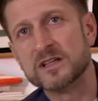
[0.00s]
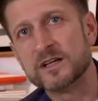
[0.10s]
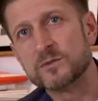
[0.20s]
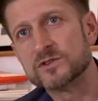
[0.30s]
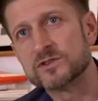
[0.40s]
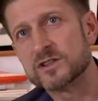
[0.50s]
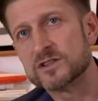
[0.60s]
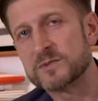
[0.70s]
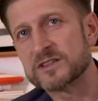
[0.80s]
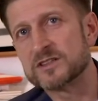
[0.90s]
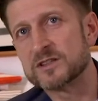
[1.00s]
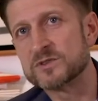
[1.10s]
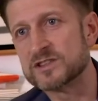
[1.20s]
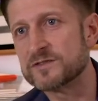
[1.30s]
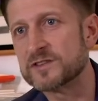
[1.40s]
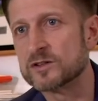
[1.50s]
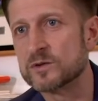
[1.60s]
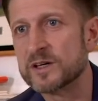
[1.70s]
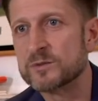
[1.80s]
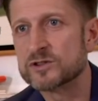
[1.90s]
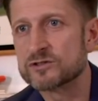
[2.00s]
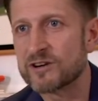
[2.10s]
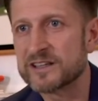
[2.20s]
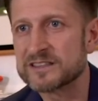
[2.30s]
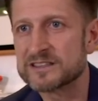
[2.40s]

it was, as much as it was difficult, it was great to